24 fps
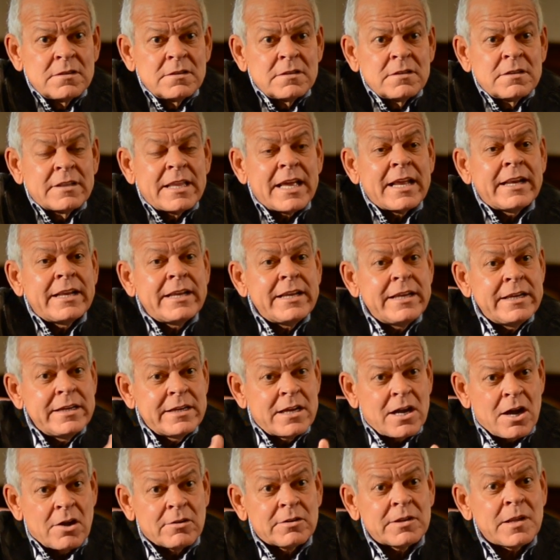that he
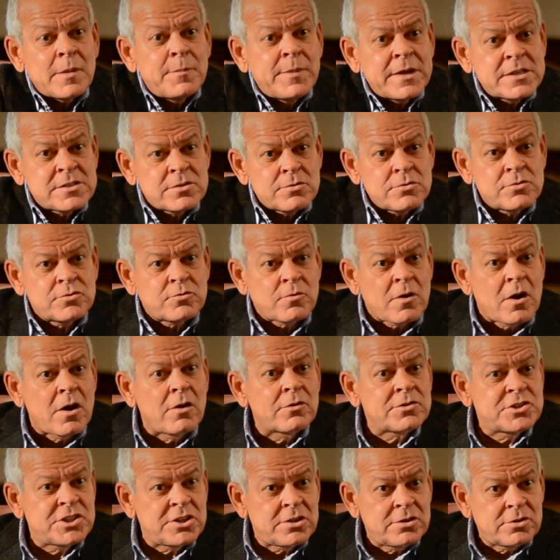called it epistle straw
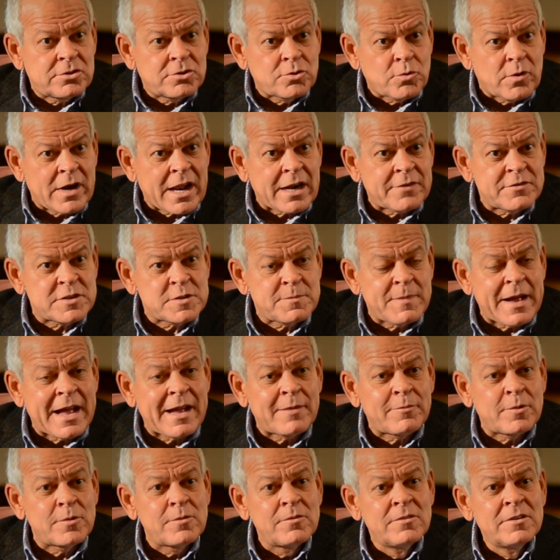and tore it out of his
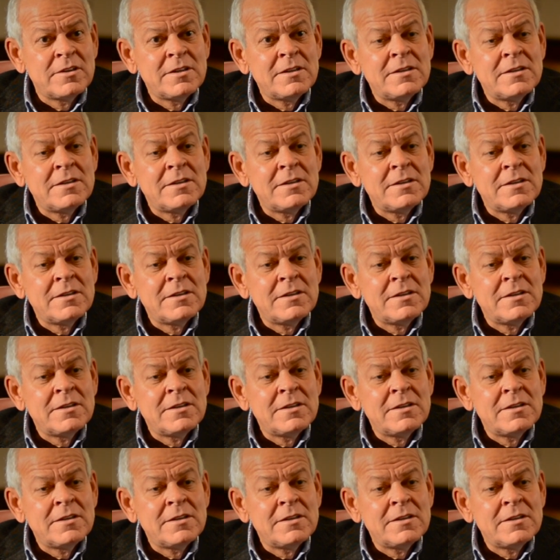Bible.